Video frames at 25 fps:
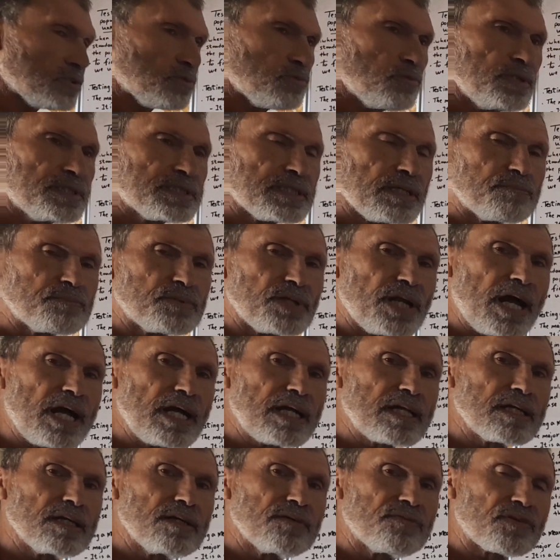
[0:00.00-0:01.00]
we subtract
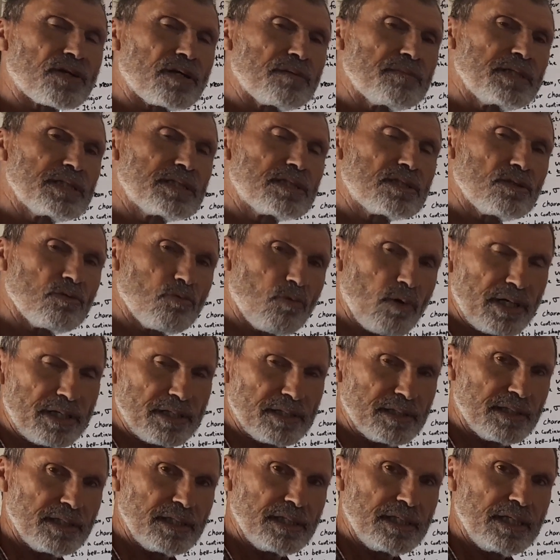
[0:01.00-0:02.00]
from it 1,
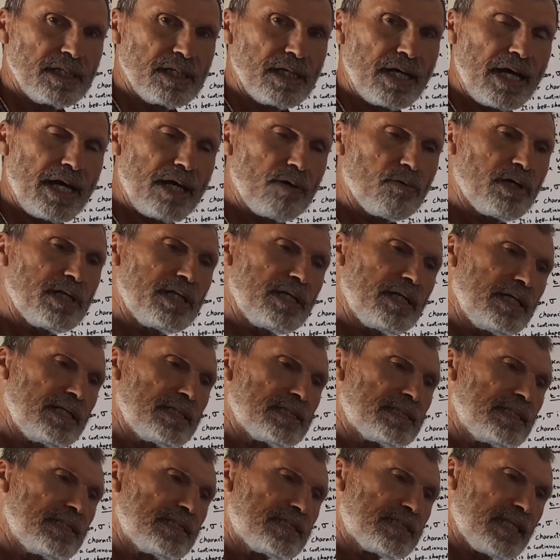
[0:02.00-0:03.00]
and 1 is
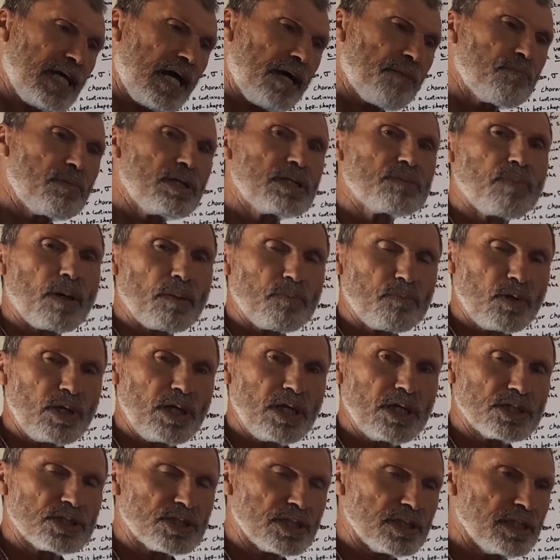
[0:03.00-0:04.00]
the sample
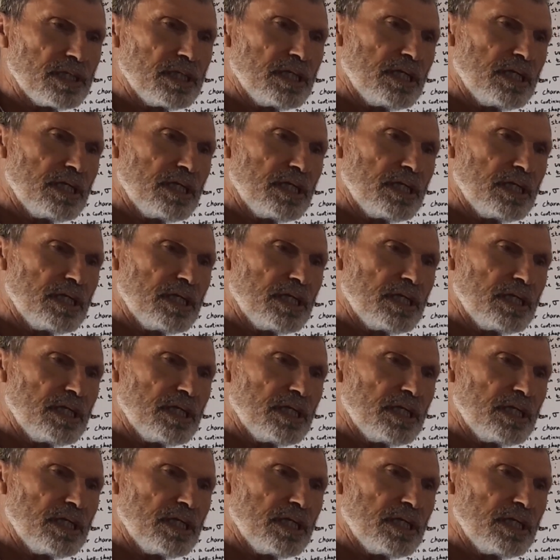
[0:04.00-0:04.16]
population.